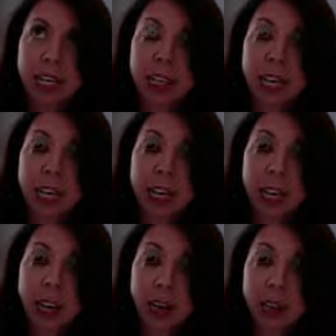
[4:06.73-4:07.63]
And
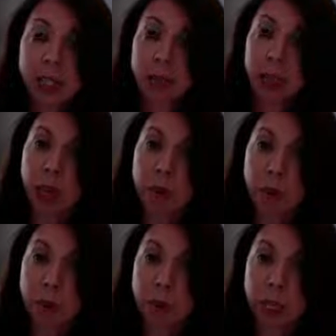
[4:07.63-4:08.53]
then something
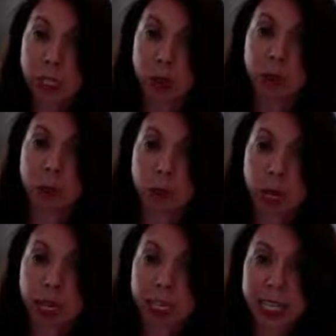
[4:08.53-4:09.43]
came up with my
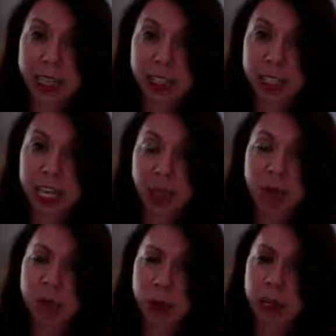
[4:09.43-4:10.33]
school where it looked
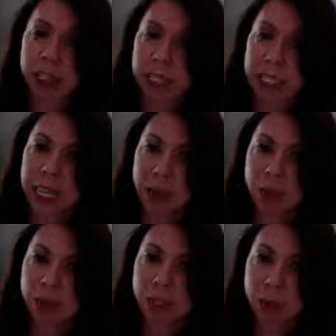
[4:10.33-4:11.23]
like it was pretty
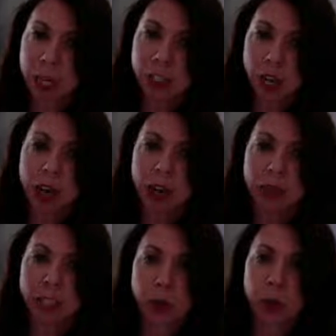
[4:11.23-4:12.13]
unstable. There was a big
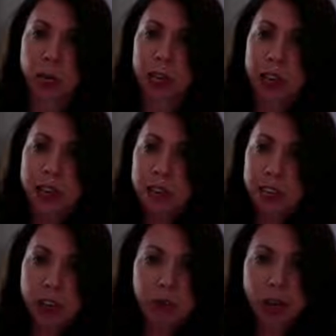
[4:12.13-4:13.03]
chunk of us who were
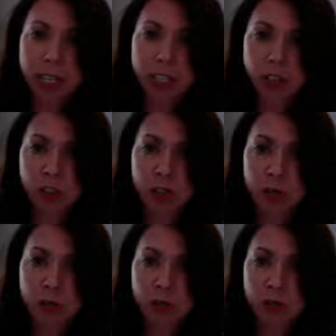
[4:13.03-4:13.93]
getting ready
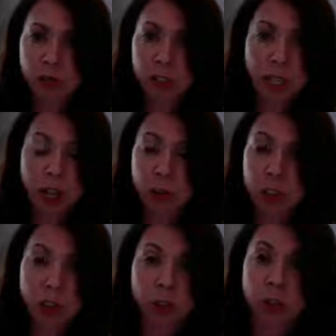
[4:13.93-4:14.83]
to
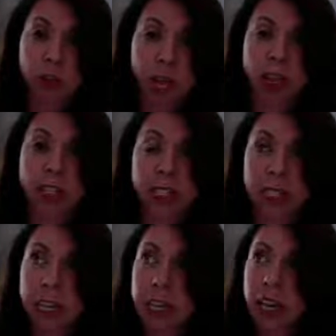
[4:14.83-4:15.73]
decide what to do
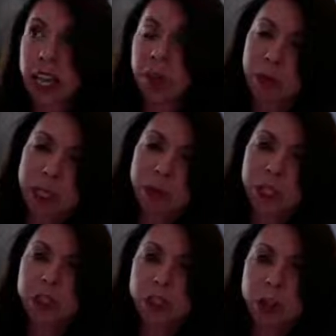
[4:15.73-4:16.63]
next. I
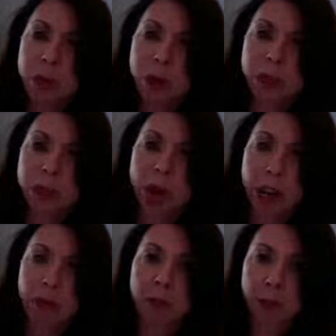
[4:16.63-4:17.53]
really wasn't sure what was
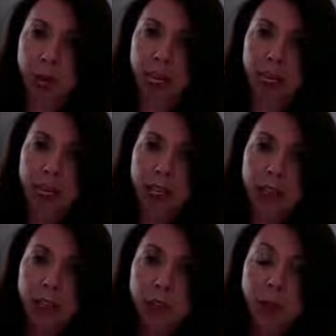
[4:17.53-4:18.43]
right for me.
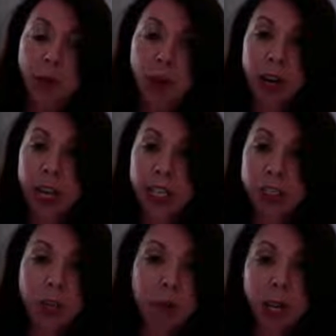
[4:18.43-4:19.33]
So
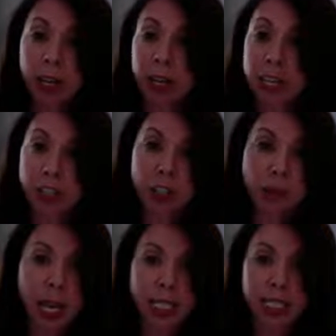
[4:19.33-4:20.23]
I took my
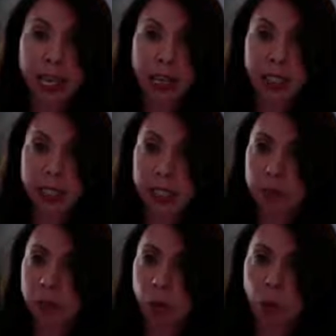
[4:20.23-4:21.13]
collection of
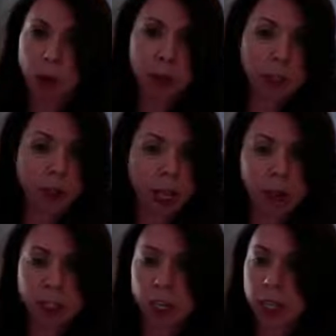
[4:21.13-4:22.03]
magazines, my words, my
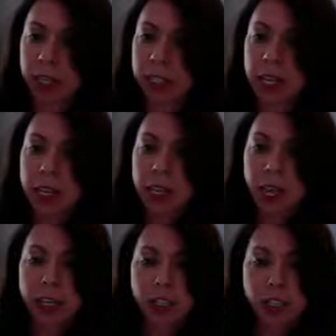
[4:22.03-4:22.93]
images,
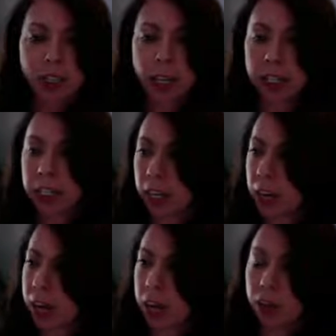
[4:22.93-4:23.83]
and I just
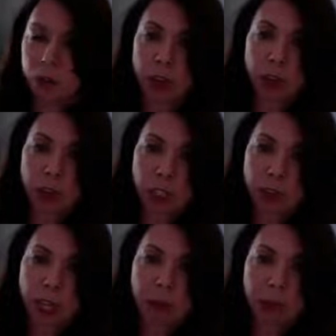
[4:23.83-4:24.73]
started cutting. And over the
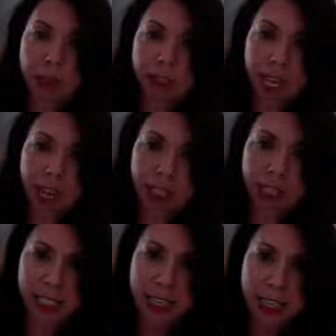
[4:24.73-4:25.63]
course of a couple of
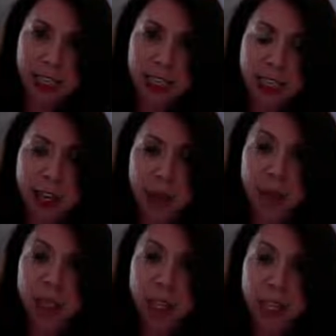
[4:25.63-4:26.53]
days,
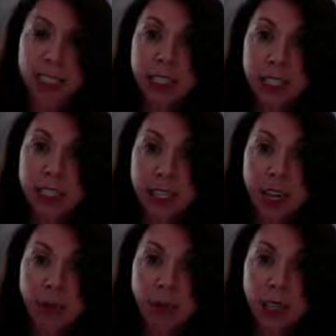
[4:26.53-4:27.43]
I collected
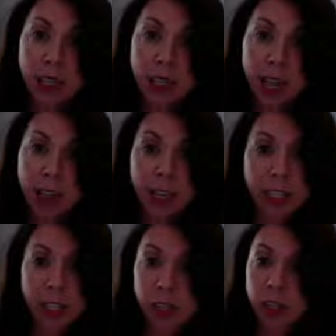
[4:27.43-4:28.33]
enough.
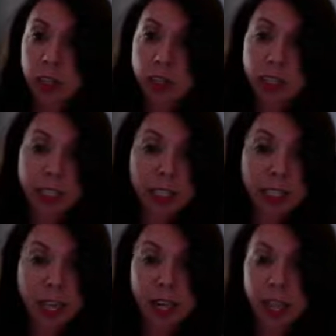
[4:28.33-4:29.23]
And then I just started
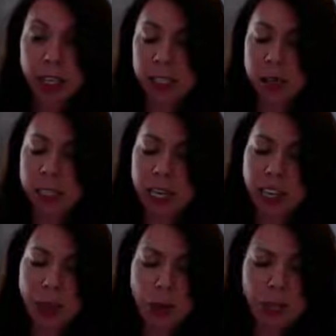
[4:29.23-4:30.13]
to sit. And as I
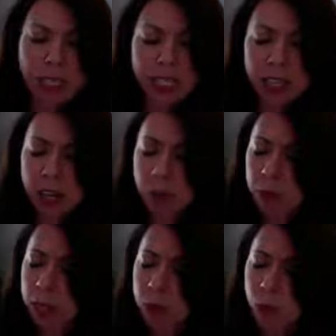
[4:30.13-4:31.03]
was saying, like, what is it
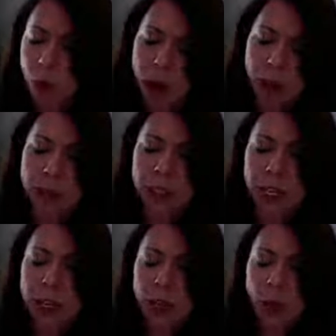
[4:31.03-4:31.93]
that I really want?